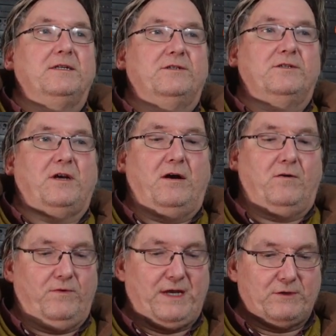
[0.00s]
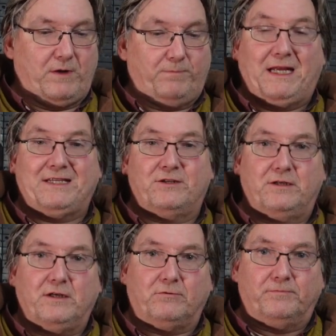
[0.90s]
So that's what I plan
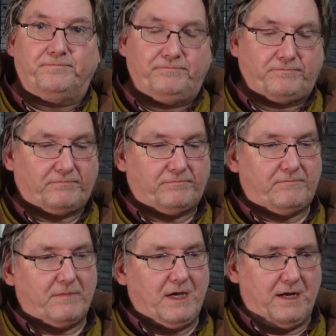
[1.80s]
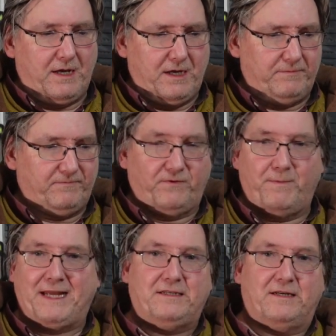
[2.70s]
to do.
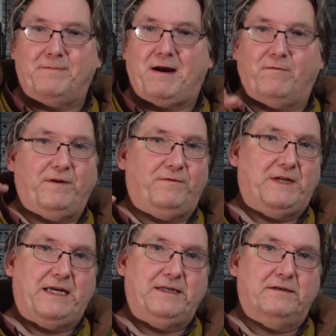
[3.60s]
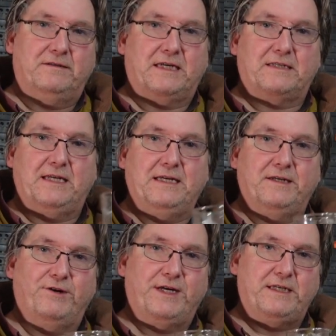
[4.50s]
Ferment at about 15, 16
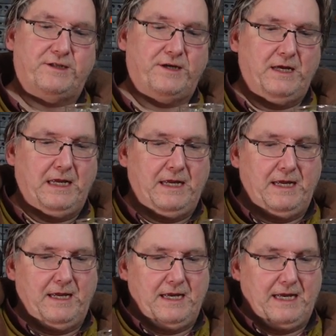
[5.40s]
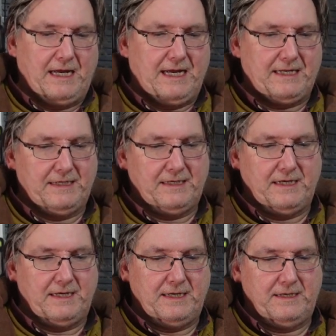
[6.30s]
degrees, and
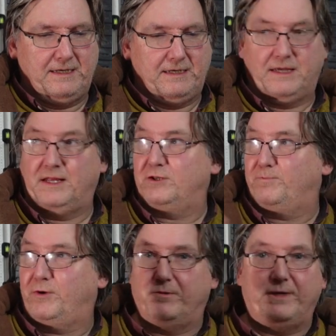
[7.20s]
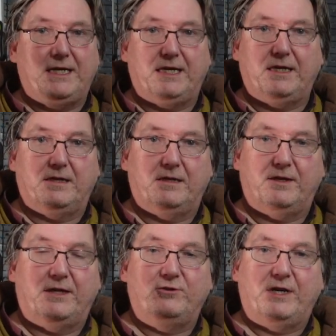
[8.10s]
then just put them in here
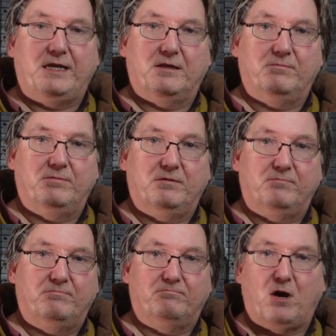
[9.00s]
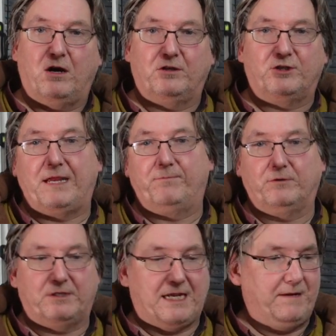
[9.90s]
and then drink them March,
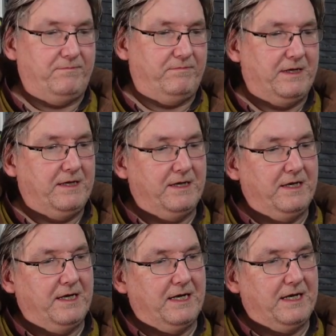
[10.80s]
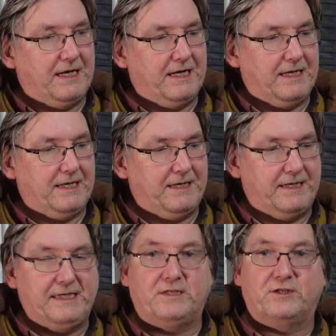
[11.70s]
April time,
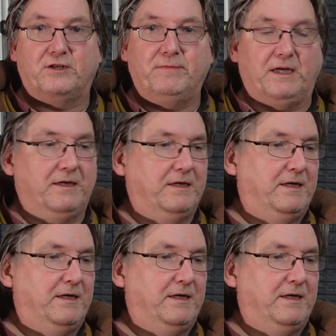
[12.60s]
and into summer.